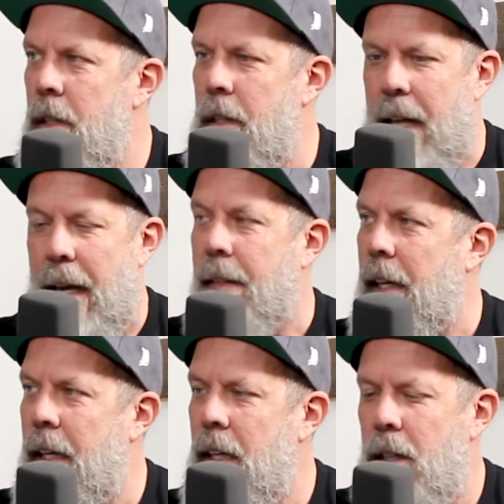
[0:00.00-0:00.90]

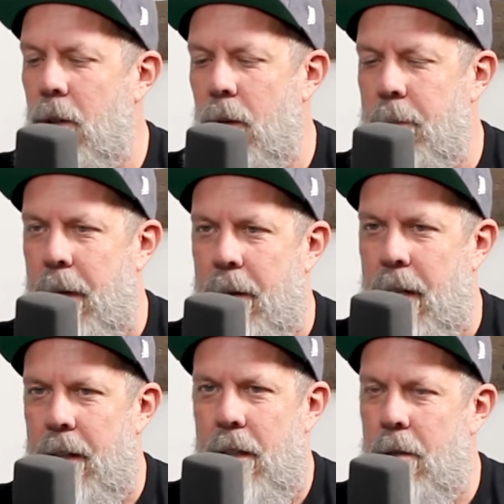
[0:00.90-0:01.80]
daily, you would probably
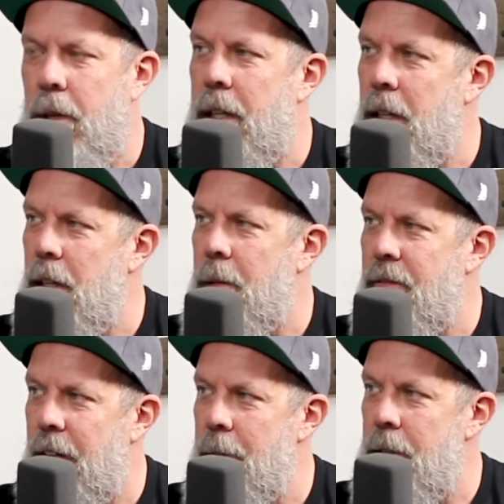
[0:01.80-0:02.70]
think, no way they're going to be
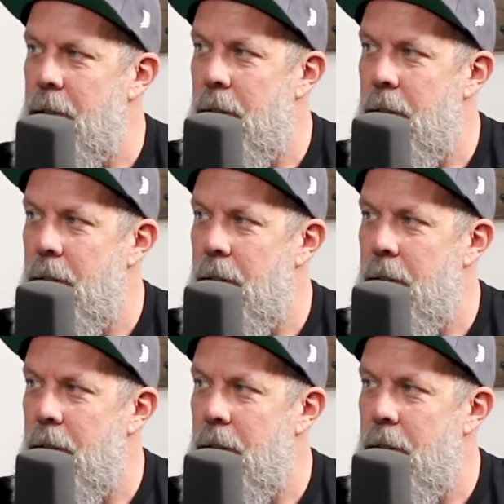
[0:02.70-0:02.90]
famous.